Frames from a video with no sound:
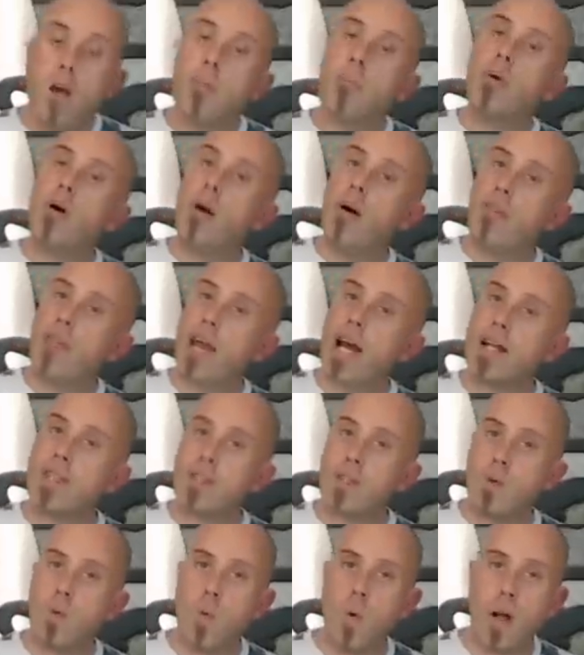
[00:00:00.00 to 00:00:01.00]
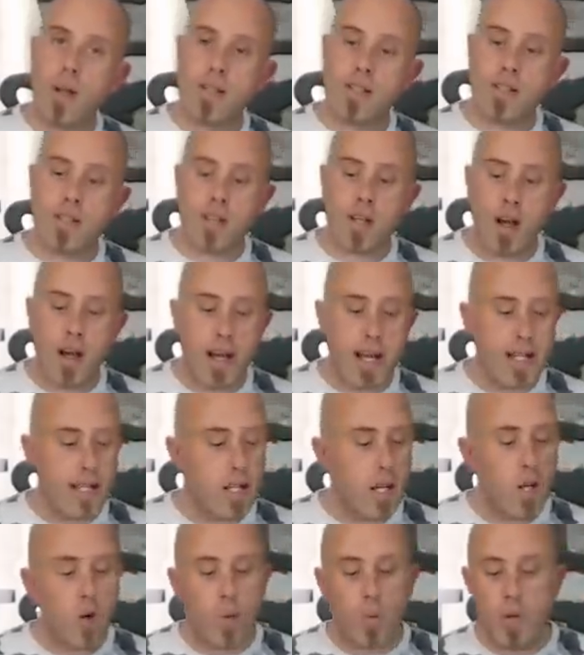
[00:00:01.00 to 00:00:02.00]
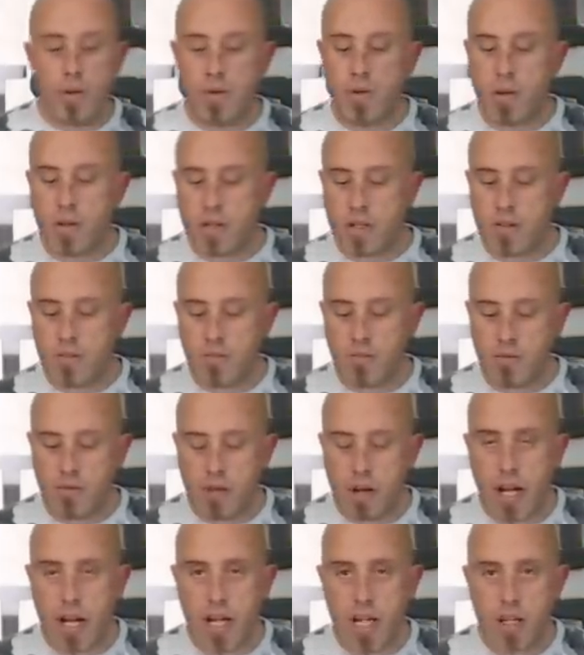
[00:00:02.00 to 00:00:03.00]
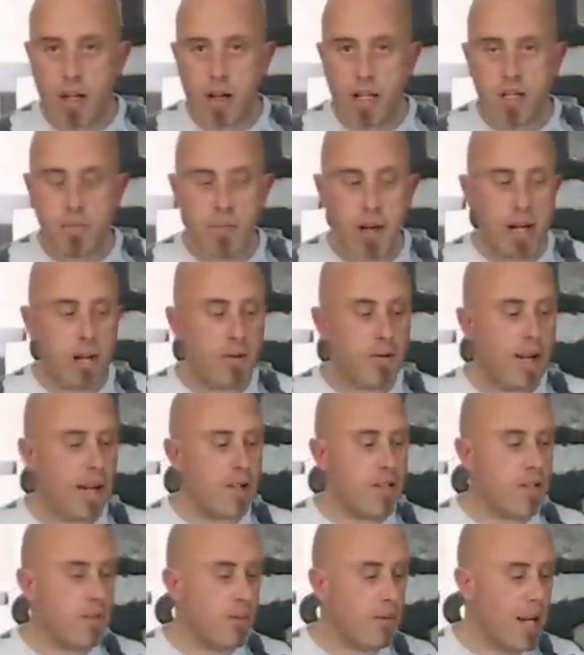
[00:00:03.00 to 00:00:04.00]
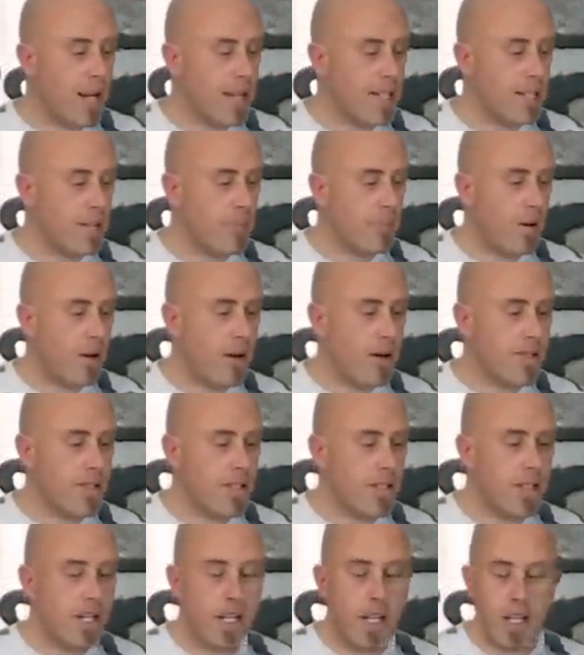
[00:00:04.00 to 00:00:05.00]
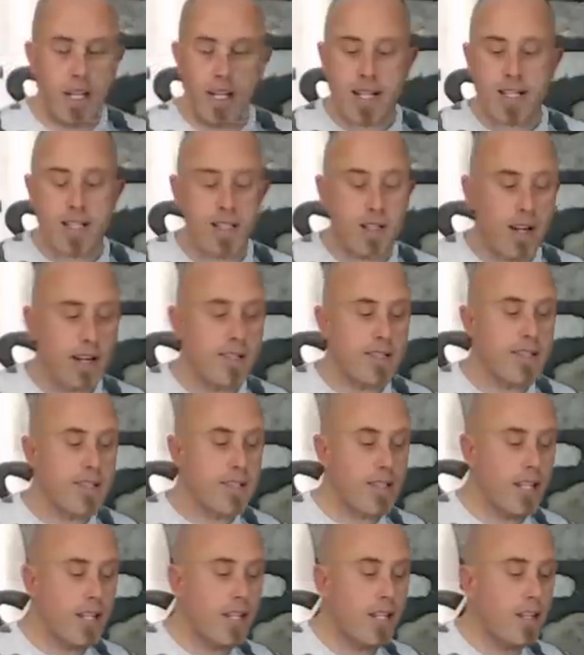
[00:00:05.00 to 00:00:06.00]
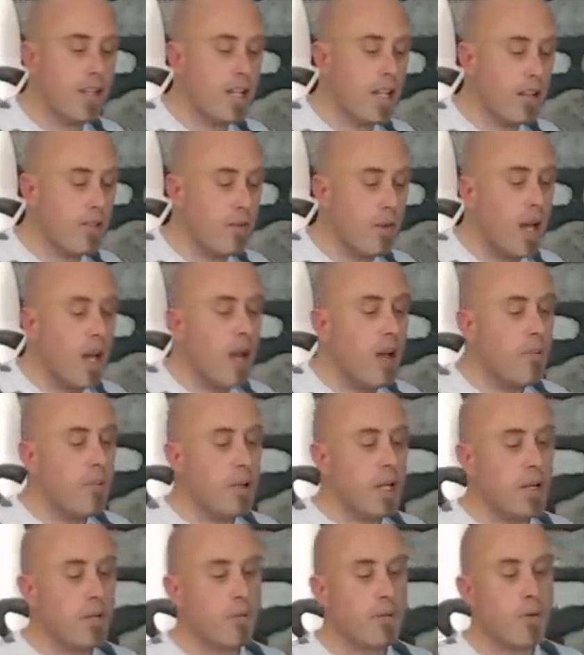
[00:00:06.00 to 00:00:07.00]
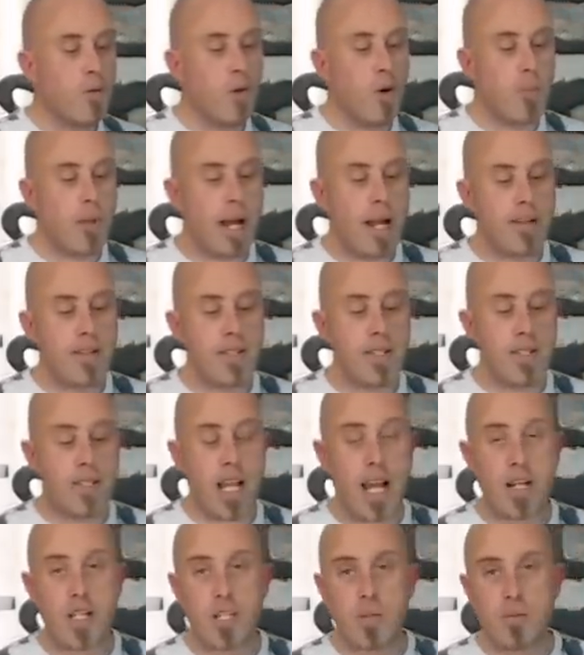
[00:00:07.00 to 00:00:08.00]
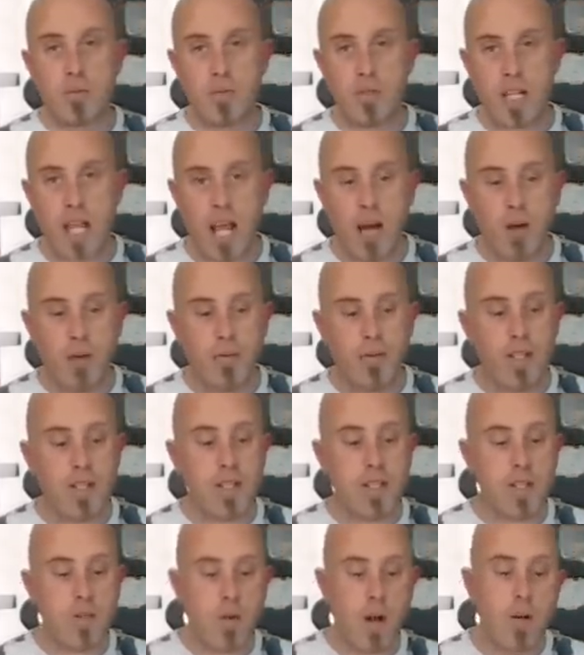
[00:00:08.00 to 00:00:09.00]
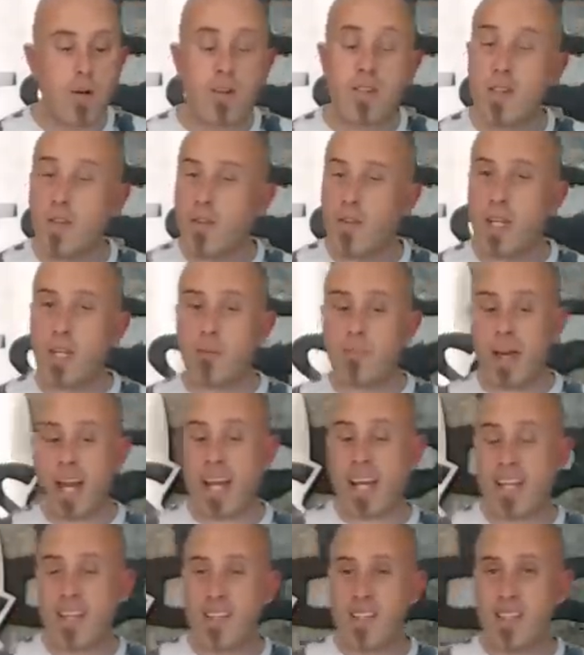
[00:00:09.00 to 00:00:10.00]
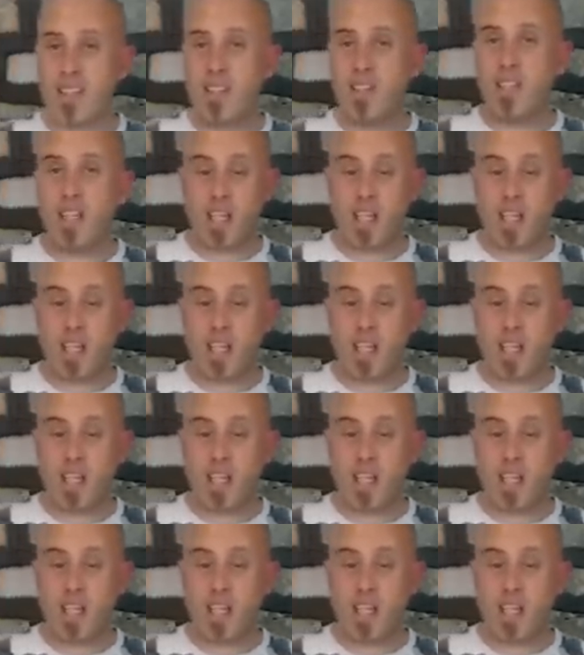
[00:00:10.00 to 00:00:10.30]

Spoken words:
Putting that to one side, we've got some really nice manufactured plastic parts in here. It's nice to see that they've been thought about detachable tail fins as well, because you think packing this in